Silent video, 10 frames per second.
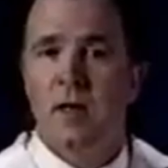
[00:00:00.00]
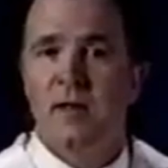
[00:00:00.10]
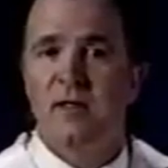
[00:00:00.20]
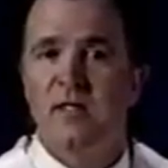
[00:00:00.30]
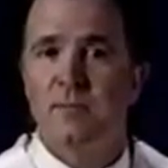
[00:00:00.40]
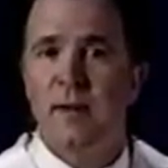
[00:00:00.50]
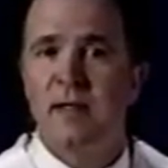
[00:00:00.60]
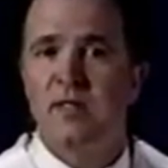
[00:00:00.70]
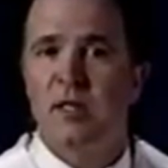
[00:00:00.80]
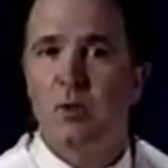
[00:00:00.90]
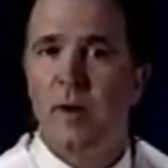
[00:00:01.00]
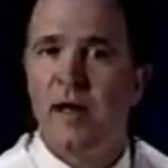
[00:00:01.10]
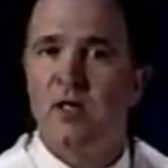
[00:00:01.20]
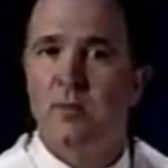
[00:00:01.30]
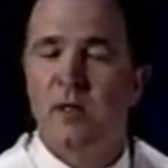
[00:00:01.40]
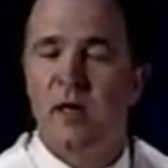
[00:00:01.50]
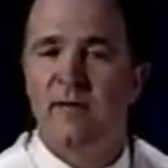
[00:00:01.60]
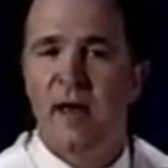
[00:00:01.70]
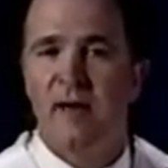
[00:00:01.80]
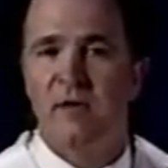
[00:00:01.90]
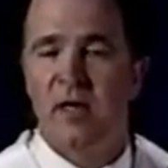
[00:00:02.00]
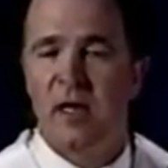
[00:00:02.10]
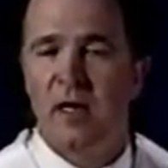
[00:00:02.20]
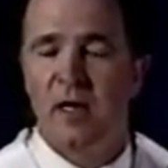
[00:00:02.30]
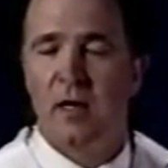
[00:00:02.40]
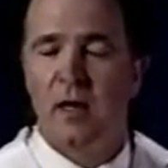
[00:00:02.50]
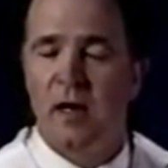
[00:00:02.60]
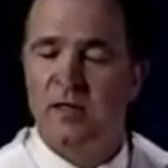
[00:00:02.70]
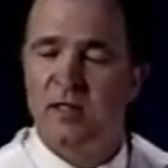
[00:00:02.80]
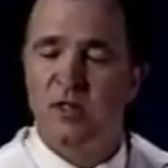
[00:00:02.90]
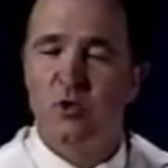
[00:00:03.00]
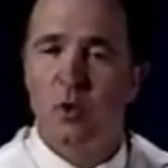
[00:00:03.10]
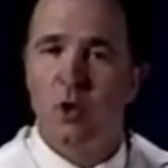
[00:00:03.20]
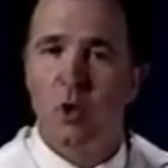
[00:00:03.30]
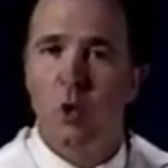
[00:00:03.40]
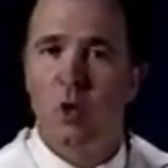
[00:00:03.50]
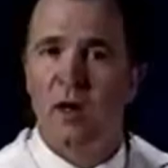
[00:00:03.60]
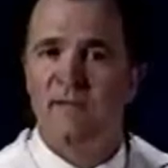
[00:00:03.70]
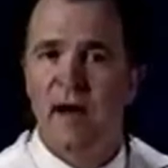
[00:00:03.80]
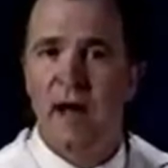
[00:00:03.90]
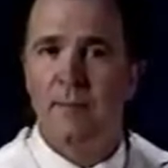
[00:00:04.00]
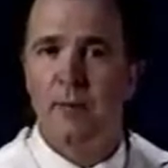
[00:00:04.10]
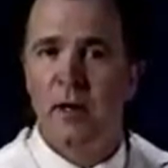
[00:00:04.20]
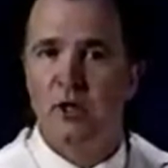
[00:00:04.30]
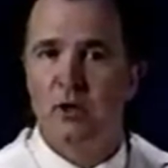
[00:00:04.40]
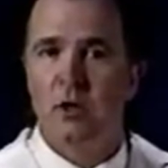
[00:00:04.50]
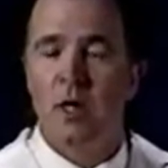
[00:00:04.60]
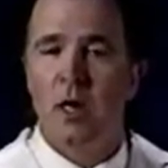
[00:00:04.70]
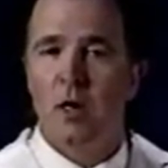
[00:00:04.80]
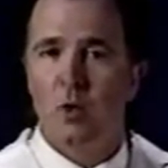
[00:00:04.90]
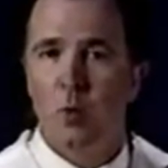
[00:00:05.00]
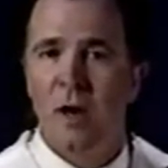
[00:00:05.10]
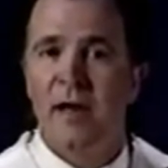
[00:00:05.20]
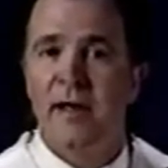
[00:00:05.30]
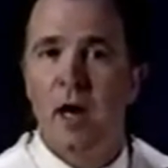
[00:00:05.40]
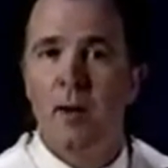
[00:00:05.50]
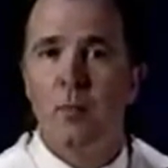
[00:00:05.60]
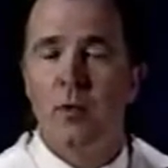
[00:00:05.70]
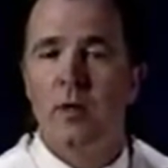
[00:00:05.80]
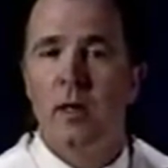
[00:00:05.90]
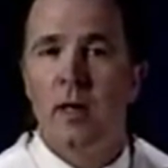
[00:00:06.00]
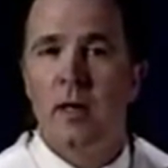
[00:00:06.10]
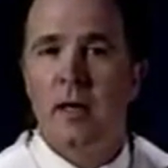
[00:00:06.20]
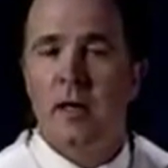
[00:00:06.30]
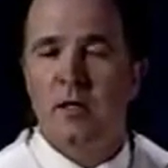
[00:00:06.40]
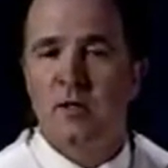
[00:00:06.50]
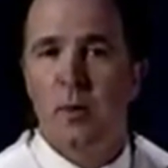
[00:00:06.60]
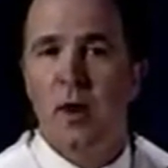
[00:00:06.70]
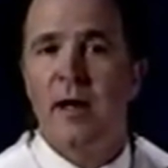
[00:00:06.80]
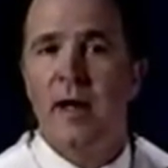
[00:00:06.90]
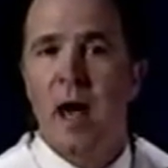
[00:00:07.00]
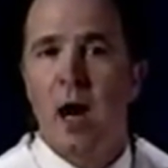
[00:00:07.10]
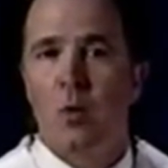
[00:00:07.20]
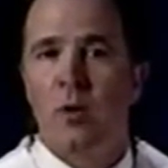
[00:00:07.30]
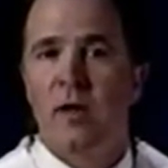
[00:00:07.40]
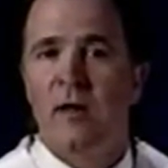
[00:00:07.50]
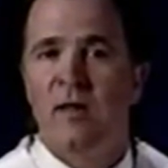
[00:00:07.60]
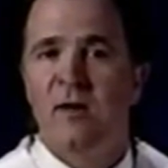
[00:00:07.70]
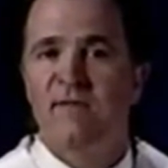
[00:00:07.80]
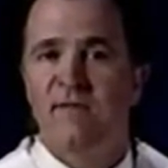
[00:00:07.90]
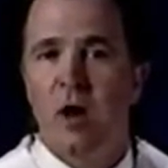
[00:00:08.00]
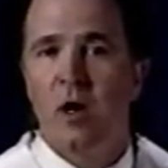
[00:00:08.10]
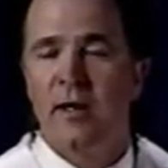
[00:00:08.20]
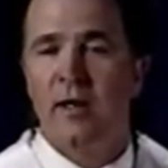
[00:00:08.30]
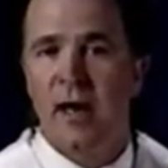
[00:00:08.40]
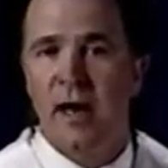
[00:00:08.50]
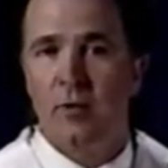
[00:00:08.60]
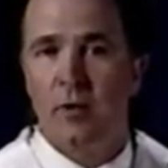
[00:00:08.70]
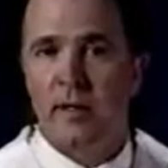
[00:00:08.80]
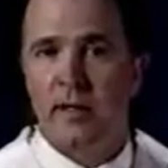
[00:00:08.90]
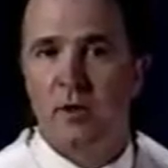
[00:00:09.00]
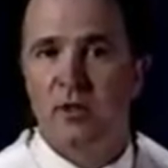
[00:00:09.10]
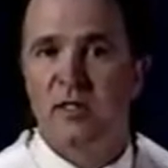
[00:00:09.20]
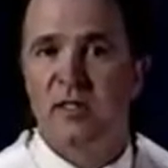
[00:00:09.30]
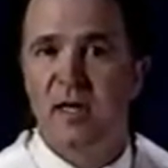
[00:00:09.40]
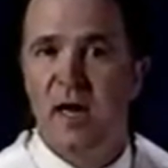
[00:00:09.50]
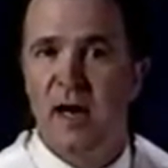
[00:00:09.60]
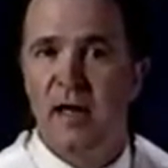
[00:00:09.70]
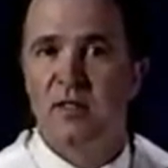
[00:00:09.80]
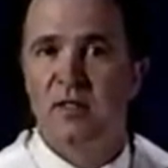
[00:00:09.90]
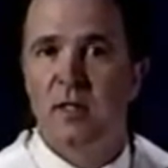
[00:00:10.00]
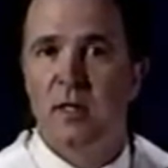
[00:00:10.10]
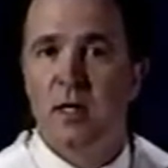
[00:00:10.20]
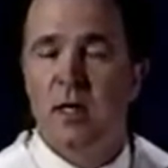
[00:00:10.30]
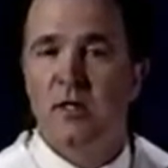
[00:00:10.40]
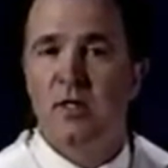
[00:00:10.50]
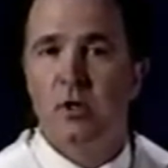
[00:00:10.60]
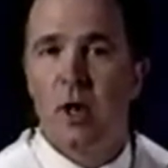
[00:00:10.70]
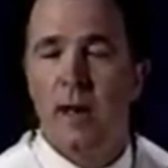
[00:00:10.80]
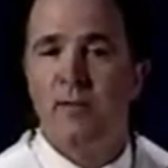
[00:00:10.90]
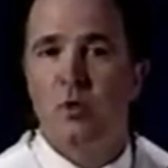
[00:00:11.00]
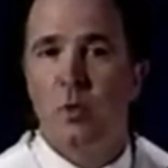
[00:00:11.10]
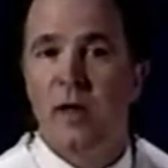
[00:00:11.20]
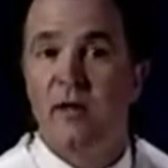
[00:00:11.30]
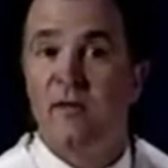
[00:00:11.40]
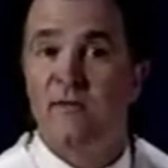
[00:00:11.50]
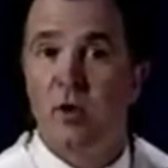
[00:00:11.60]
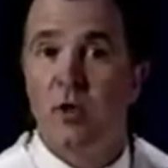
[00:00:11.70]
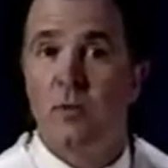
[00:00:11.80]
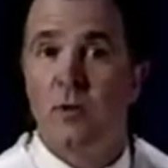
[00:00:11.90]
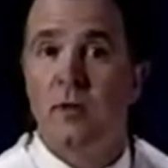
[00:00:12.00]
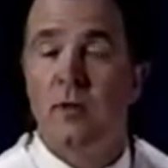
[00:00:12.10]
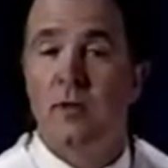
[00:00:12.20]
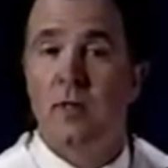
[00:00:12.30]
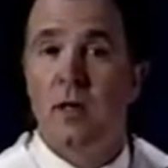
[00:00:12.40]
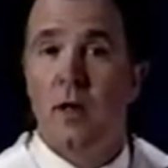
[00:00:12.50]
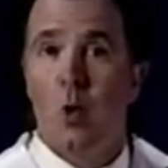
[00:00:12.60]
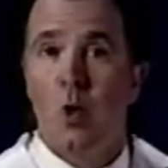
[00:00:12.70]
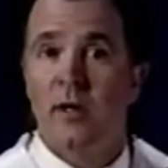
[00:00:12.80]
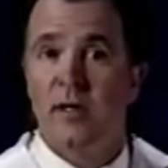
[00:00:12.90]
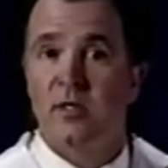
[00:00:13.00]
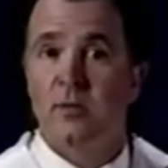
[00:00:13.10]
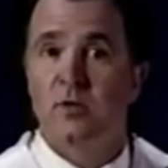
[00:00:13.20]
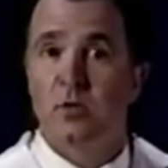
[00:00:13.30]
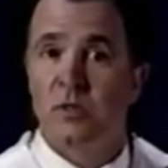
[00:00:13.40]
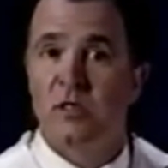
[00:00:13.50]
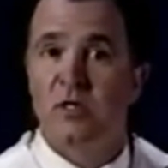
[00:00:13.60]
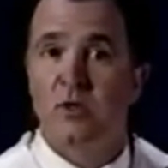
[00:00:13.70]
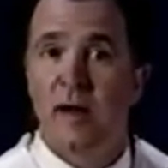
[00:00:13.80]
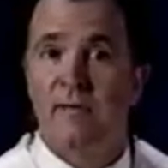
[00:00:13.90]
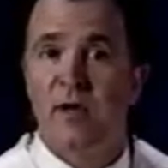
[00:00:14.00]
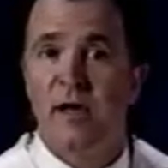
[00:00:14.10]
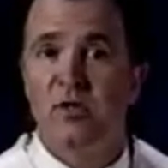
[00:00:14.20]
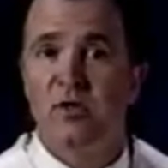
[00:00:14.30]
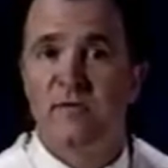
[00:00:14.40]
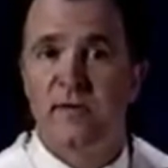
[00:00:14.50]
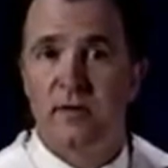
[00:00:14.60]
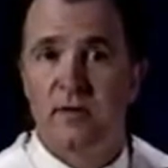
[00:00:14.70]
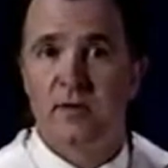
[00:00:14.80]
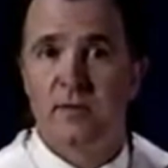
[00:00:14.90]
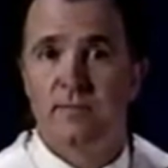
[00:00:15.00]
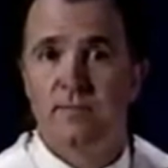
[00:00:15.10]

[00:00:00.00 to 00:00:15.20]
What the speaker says: Now this basic arrangement of having a central core of high pressure welling upward, spraying outward, and then falling laterally or to the sides describes the way that vertebrate organisms resist gravitational fields.